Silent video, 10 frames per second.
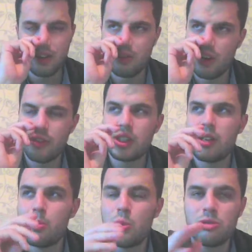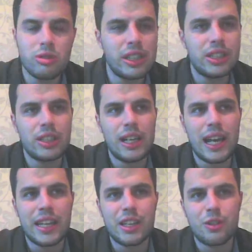when I've seen more recent
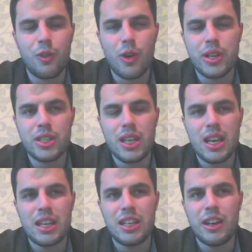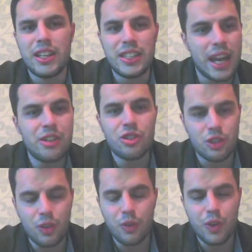Helenius fights, you know, he's
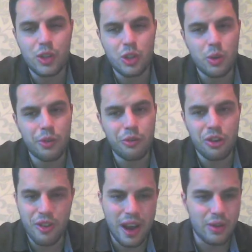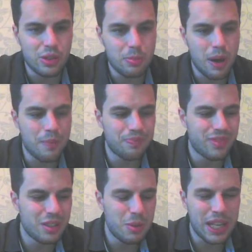dangerous for the first two or three rounds, but
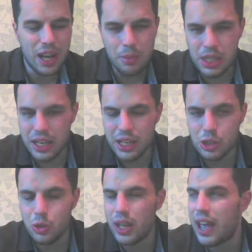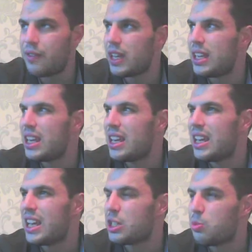when he comes in this sort of heavy,
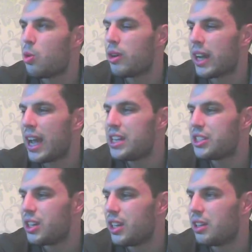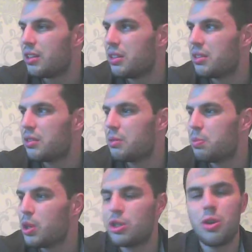it's more a case that he'll
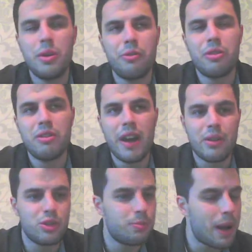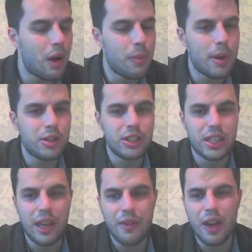put two or three rounds of power punches
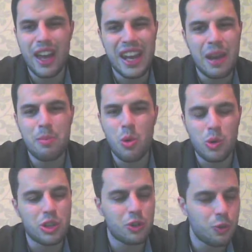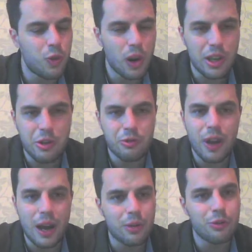together and then more just follow you
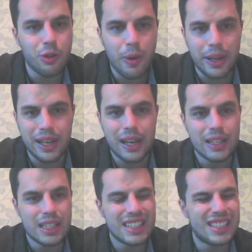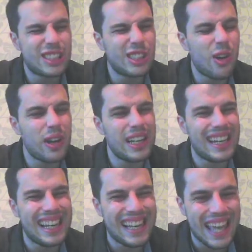round throwing a
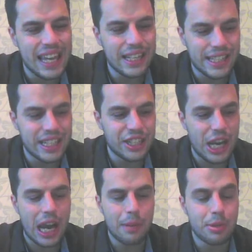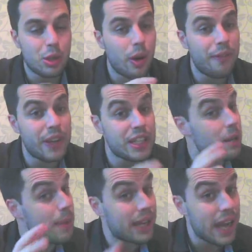slightly lazy jab. So I think it's
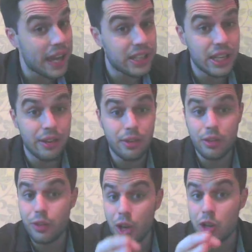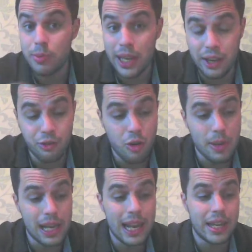a big negative for those picking
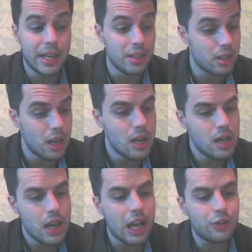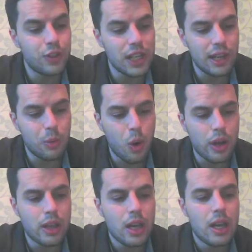Robert Helenius. As for Dillian
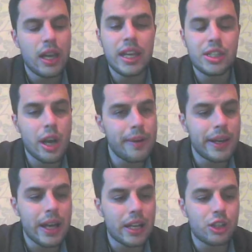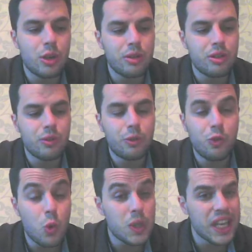Whyte, he's coming at
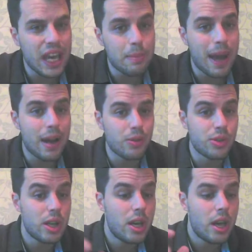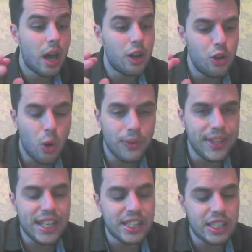248 pounds, a
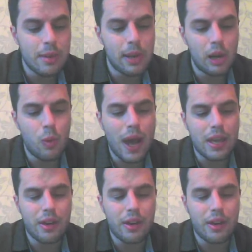not dissimilar weight,